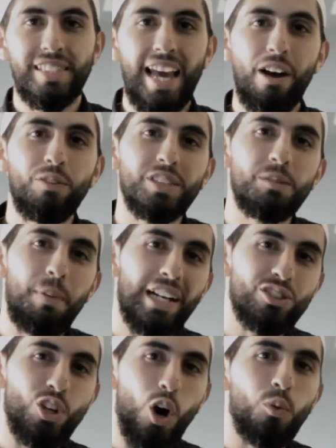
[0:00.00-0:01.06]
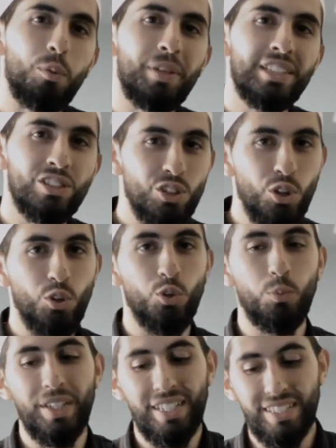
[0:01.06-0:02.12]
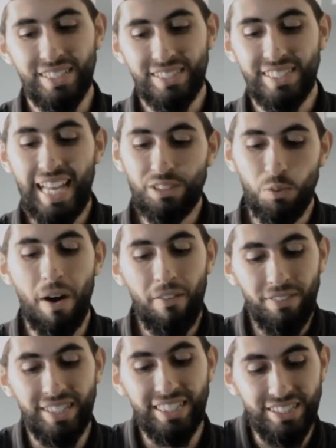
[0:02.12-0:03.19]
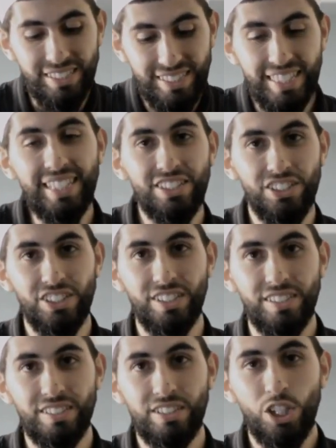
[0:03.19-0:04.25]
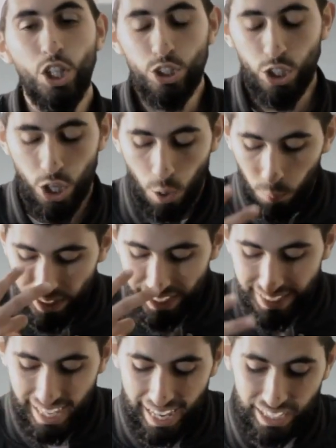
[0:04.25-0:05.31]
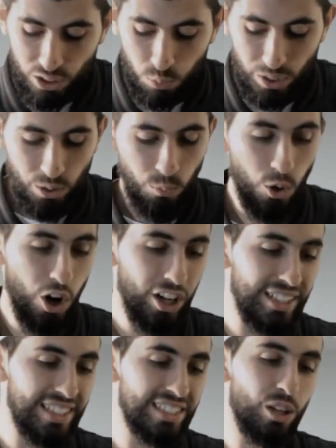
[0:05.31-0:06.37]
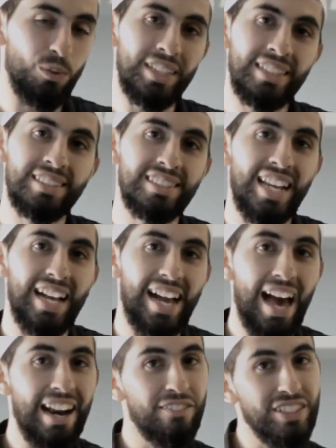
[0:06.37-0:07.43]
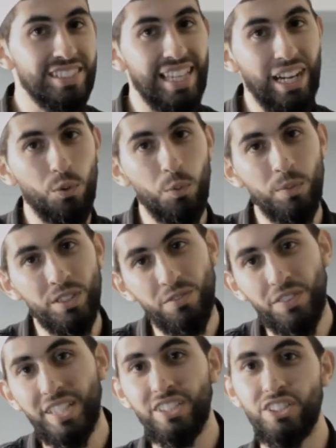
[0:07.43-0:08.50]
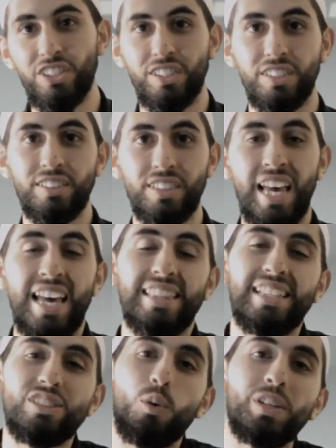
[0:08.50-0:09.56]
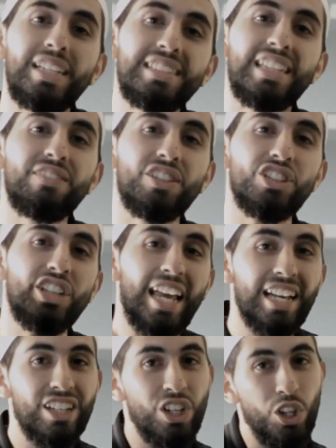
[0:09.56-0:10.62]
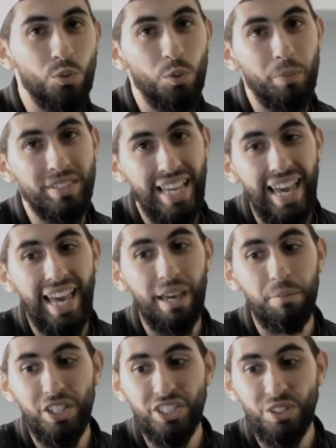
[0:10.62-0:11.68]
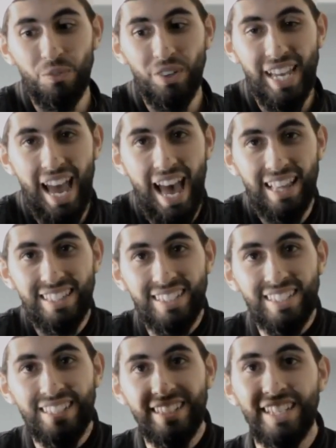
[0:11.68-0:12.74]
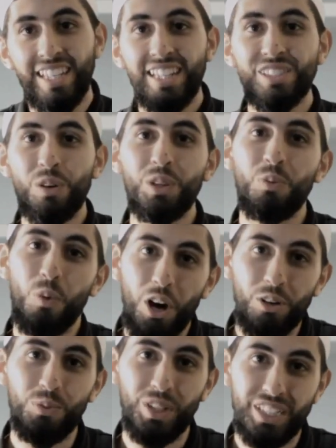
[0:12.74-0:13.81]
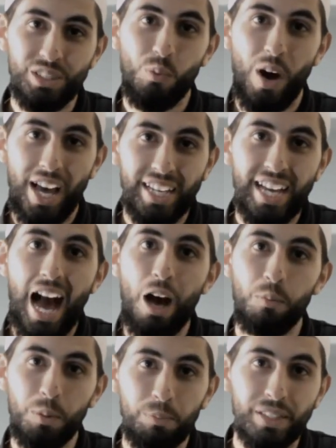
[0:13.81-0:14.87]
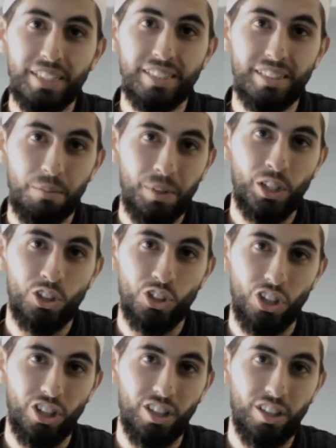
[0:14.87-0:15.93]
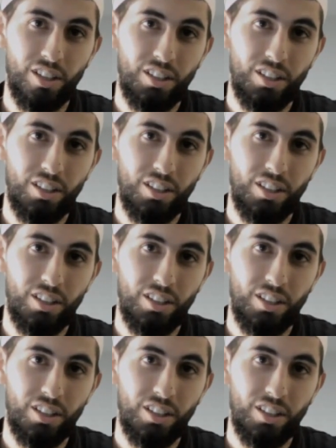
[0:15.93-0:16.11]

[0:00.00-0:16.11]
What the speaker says: See, I respect all women too, because that's what my religion teaches. To lower your gaze when you're walking, there's no need to check out every second woman's features. There's no need to even shake another woman's hand, because in reality, there's only one reason why a guy would be pleased to meet you.